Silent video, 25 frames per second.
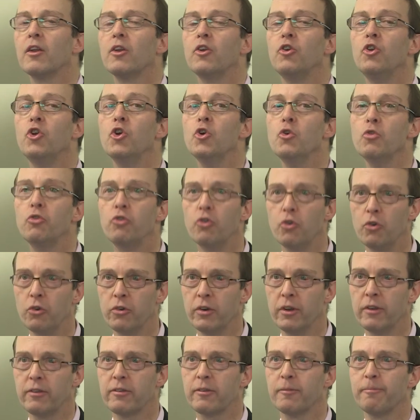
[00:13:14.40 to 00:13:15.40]
New
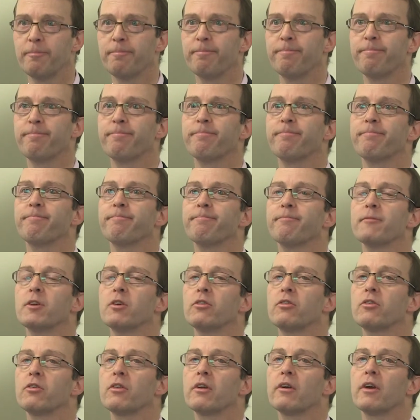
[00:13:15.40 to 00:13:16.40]
duties.
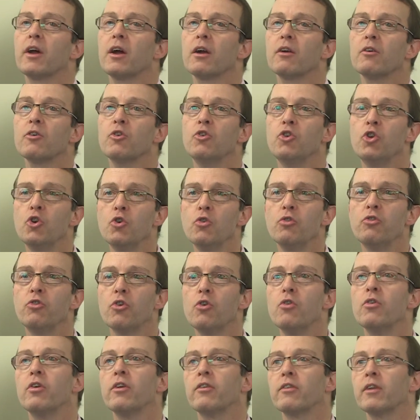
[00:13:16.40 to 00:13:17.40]
So there are new
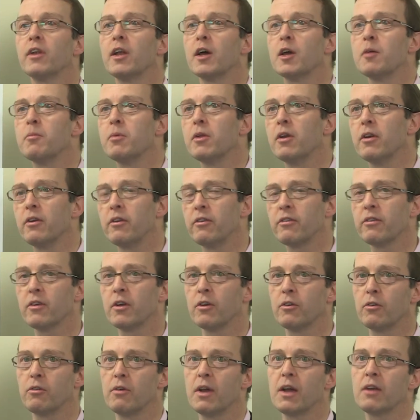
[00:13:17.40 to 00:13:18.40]
duties and liabilities
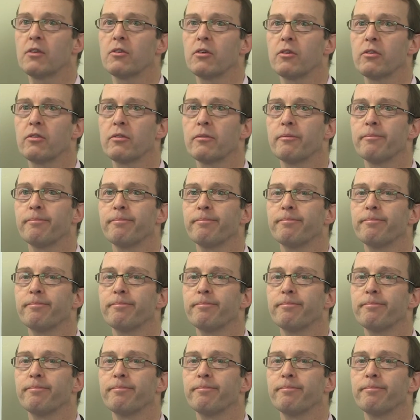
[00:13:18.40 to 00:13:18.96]
on directors.